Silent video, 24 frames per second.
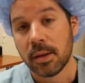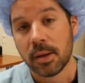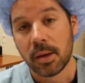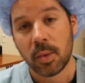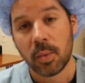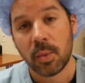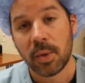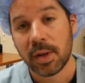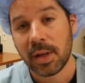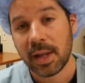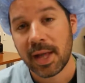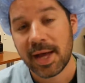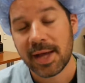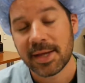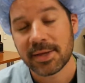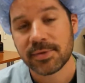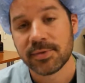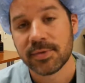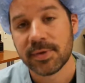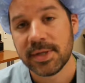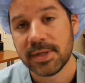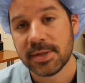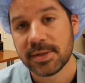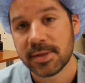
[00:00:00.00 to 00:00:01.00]
One last
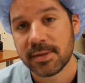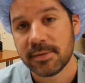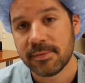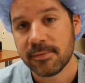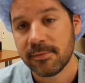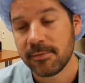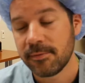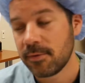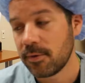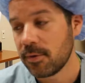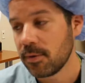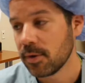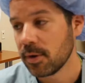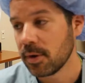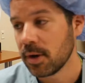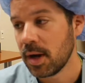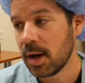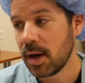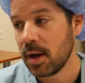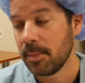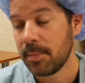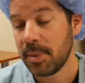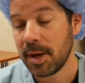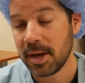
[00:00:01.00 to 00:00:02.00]
reason for
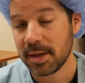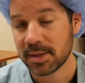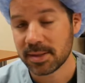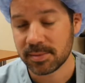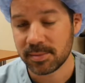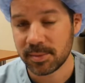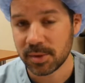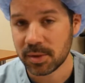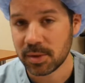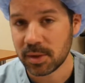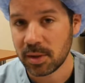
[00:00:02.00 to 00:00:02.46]
possible